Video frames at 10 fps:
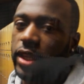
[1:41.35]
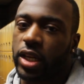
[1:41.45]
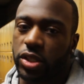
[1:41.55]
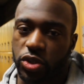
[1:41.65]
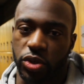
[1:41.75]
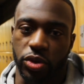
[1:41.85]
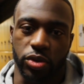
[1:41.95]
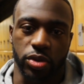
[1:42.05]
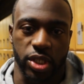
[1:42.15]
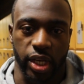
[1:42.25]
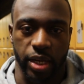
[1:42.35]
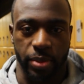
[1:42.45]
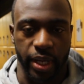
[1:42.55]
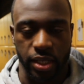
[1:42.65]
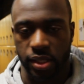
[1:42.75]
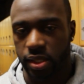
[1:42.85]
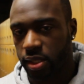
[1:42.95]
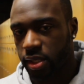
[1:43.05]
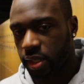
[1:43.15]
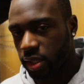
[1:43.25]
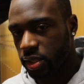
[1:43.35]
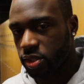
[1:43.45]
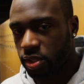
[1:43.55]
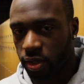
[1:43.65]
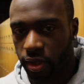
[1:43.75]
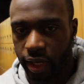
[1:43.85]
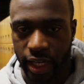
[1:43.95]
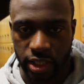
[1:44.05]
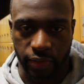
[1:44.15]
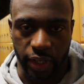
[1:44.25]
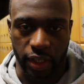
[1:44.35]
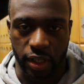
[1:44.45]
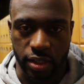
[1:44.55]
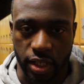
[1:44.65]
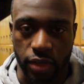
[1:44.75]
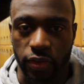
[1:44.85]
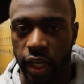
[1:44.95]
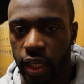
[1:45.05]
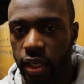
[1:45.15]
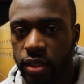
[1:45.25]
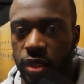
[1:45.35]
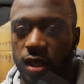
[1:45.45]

Then I do side planks to activate the T V A,